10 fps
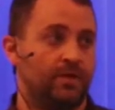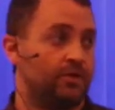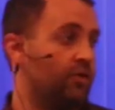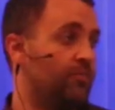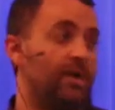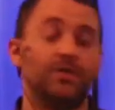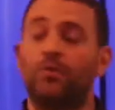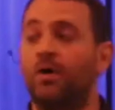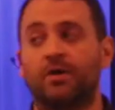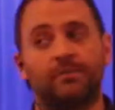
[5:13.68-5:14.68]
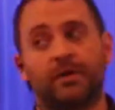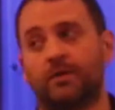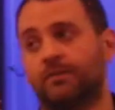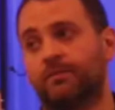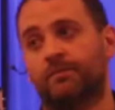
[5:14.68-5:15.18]
So everybody's welcome
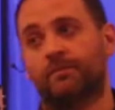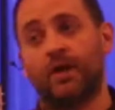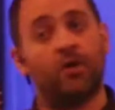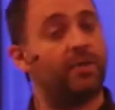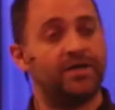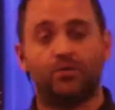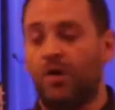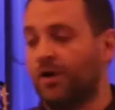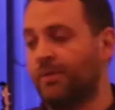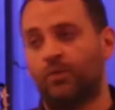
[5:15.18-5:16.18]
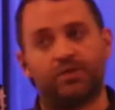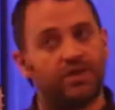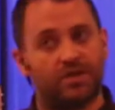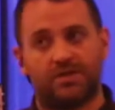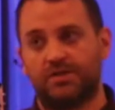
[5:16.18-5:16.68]
here. Everybody's welcoming what
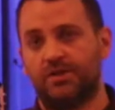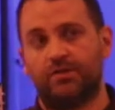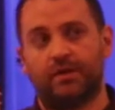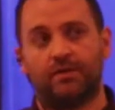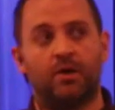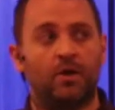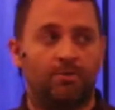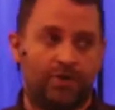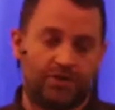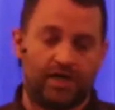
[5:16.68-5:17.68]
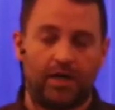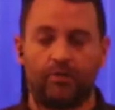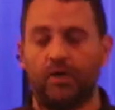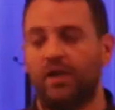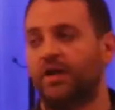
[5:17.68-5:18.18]
Jesus is doing, but you got to
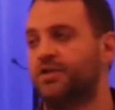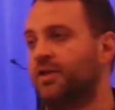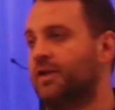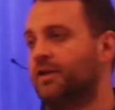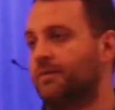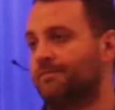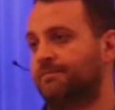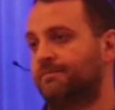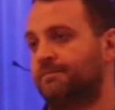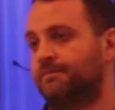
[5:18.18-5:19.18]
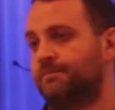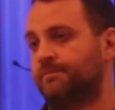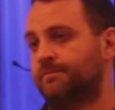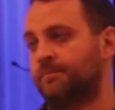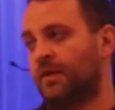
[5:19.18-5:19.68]
realize you need it.
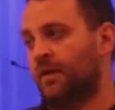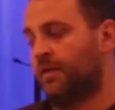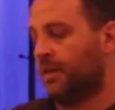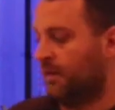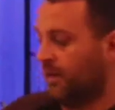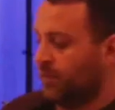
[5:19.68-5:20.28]
Then,